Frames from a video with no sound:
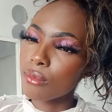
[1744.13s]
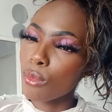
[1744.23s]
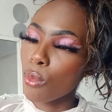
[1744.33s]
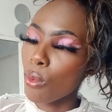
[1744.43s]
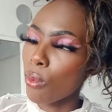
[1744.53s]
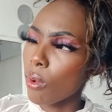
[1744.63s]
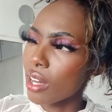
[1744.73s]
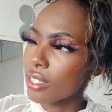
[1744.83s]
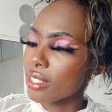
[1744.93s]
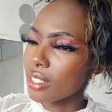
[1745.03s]

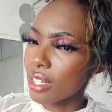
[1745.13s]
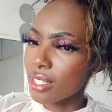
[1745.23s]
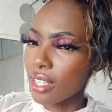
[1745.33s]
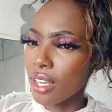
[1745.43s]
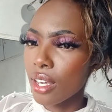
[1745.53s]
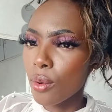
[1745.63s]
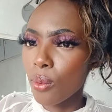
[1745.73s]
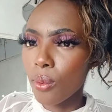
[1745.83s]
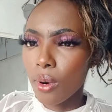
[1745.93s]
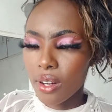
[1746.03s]
what does he
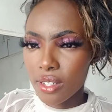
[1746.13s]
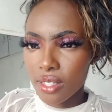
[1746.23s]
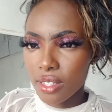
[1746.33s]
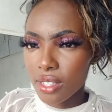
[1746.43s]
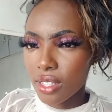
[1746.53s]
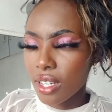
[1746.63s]
want?